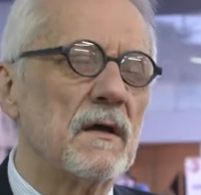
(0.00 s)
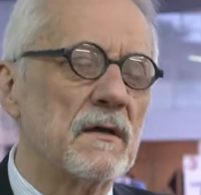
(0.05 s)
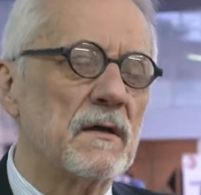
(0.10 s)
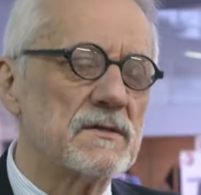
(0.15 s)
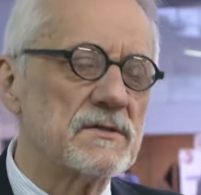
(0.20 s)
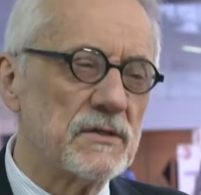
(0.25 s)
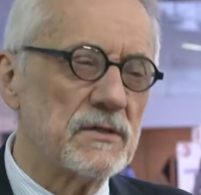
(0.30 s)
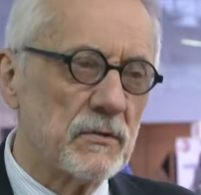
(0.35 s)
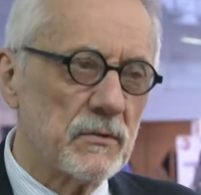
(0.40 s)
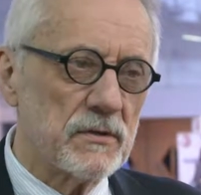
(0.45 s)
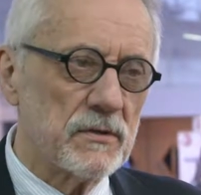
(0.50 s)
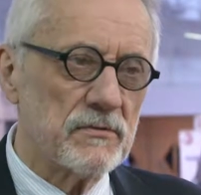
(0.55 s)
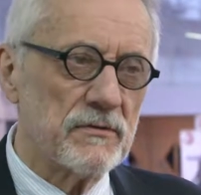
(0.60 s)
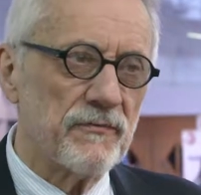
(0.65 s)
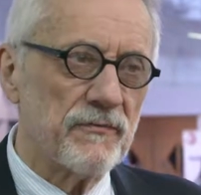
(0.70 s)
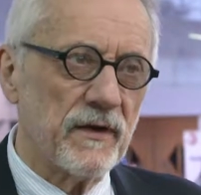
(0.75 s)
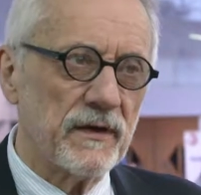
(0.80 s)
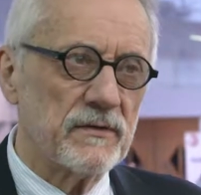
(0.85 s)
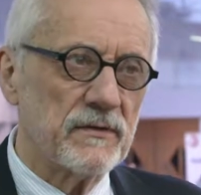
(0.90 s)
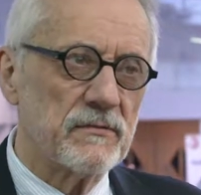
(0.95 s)

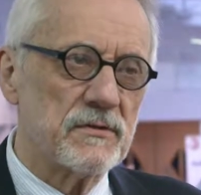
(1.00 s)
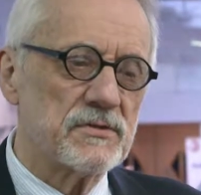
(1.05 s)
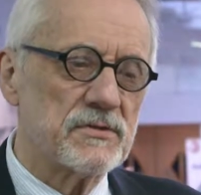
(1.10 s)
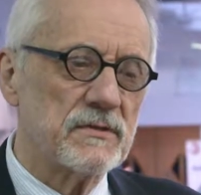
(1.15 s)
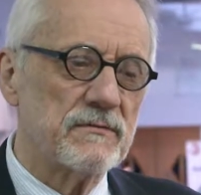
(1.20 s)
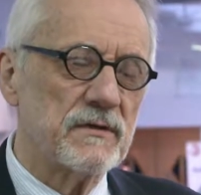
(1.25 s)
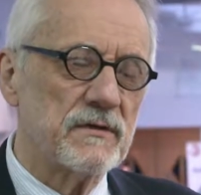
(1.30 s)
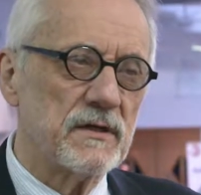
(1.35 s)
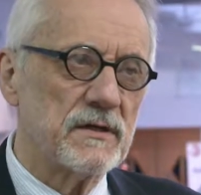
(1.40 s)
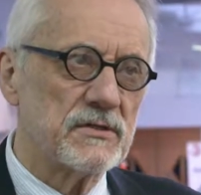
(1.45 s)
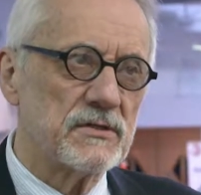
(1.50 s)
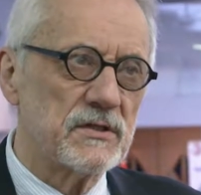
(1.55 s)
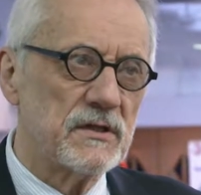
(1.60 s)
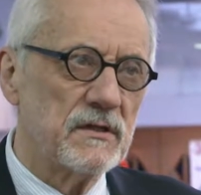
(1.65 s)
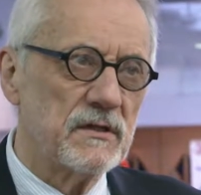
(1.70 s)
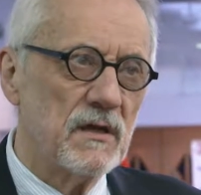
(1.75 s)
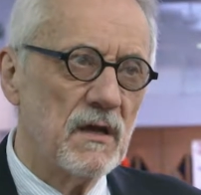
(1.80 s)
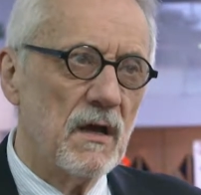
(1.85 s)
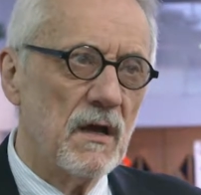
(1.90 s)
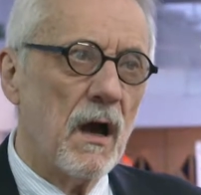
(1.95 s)
steroid-refractory GvHD.
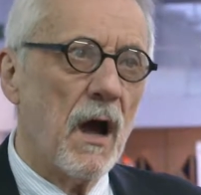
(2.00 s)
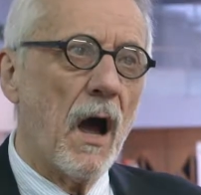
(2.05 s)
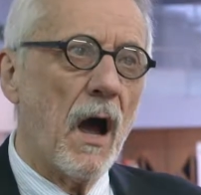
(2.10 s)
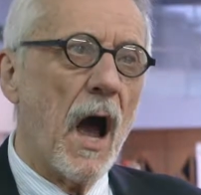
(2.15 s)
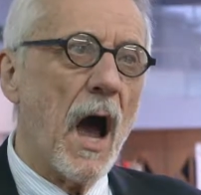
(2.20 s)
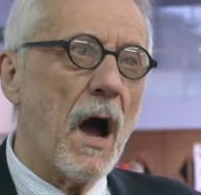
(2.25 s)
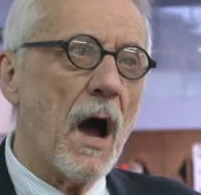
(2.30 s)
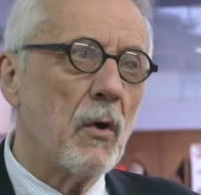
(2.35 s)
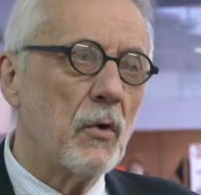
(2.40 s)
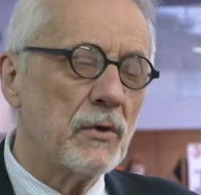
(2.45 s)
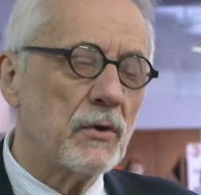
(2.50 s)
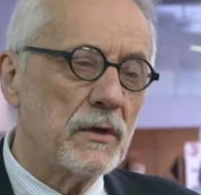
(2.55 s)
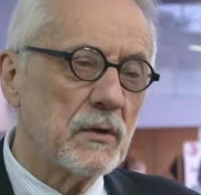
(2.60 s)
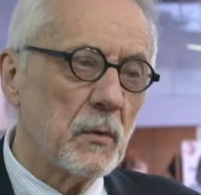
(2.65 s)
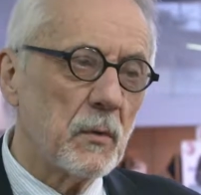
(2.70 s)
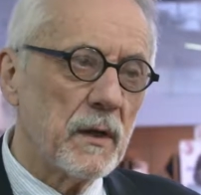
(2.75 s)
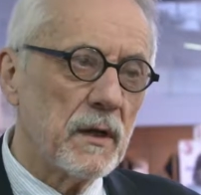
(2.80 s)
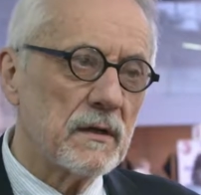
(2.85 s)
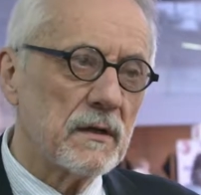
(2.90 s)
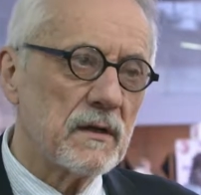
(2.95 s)
How did
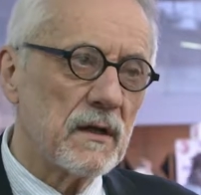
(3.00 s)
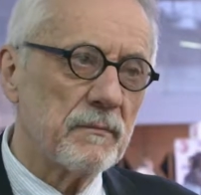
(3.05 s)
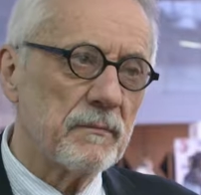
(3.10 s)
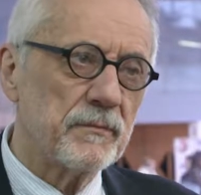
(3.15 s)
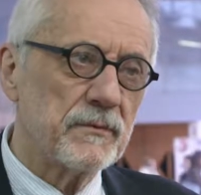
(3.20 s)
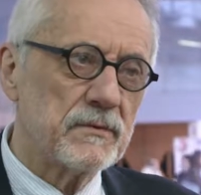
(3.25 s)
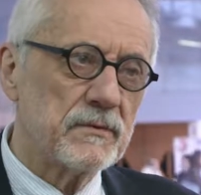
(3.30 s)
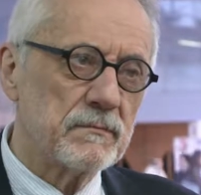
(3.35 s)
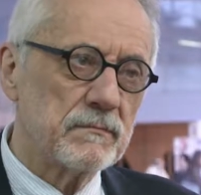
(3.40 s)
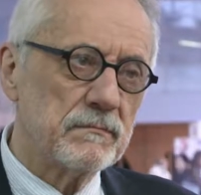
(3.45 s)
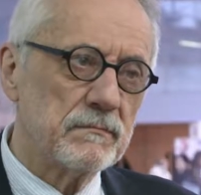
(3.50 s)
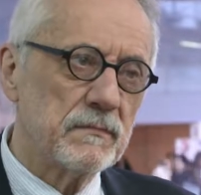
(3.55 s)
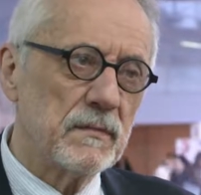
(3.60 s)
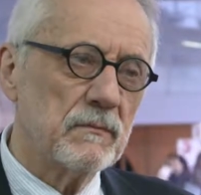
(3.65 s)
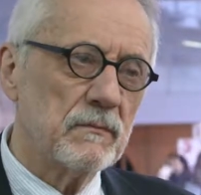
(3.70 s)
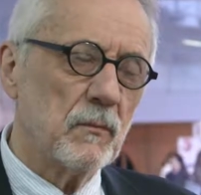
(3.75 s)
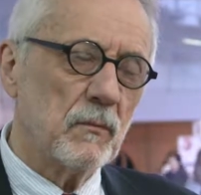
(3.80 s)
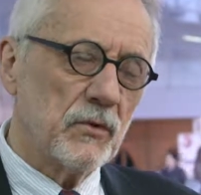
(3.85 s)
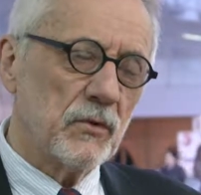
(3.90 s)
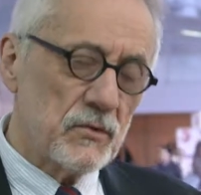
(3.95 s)
we end up
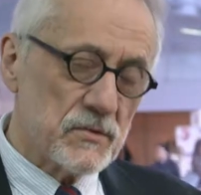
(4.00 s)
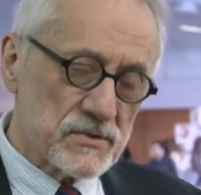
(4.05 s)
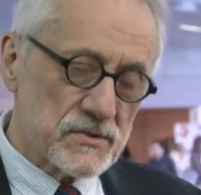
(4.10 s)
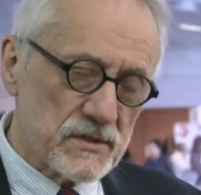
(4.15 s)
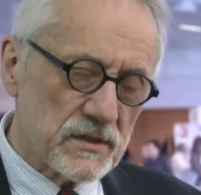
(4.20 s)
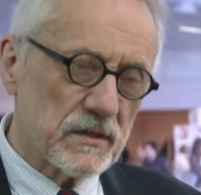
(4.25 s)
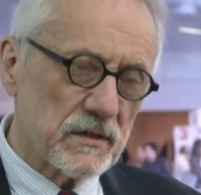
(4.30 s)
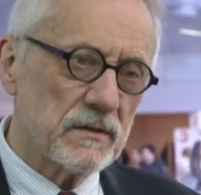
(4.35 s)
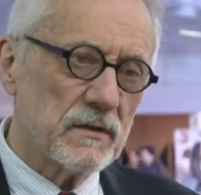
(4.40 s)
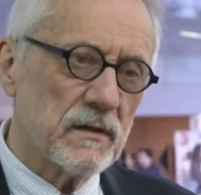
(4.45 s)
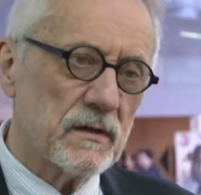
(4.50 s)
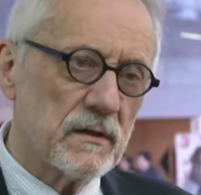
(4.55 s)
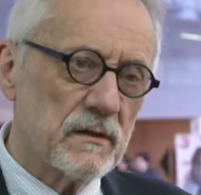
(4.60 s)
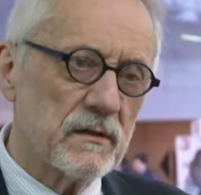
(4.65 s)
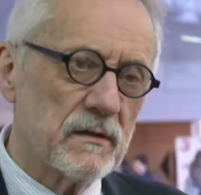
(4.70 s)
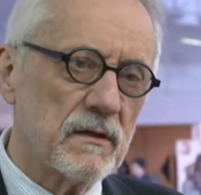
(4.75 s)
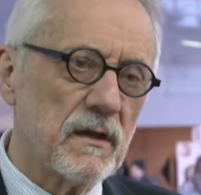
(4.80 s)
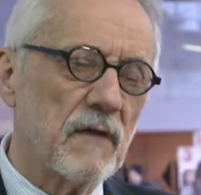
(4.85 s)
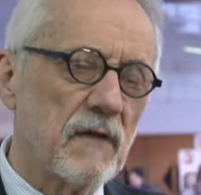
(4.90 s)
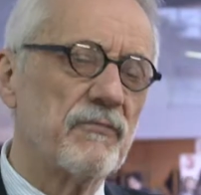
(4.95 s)
using
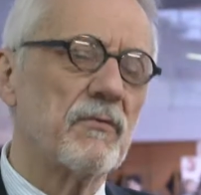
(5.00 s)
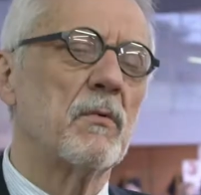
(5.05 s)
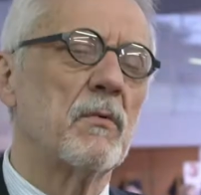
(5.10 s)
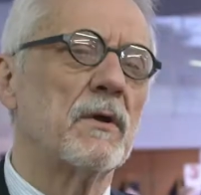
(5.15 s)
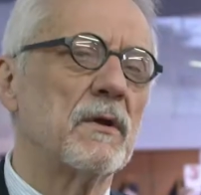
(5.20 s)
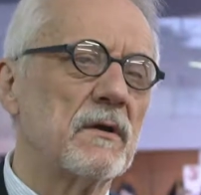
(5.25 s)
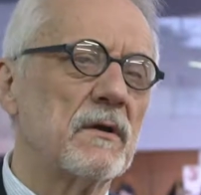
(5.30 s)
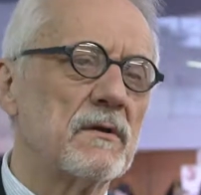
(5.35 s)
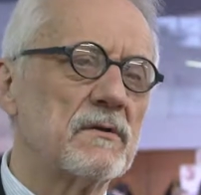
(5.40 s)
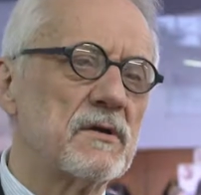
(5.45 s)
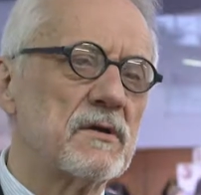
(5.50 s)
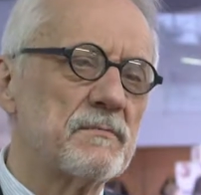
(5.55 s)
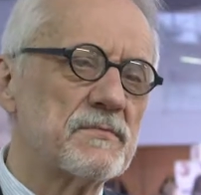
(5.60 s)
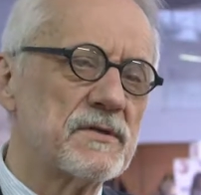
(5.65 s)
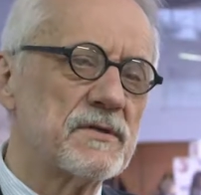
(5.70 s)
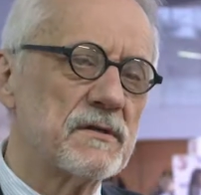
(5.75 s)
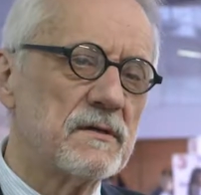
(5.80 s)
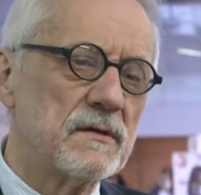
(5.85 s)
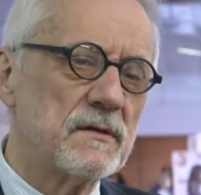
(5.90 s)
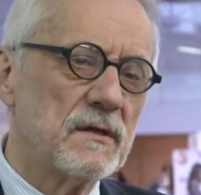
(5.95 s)

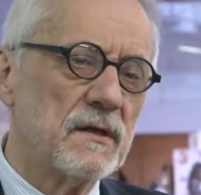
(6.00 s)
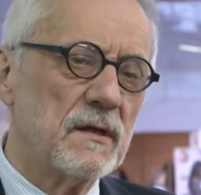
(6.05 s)
alpha-1-antitrypsin?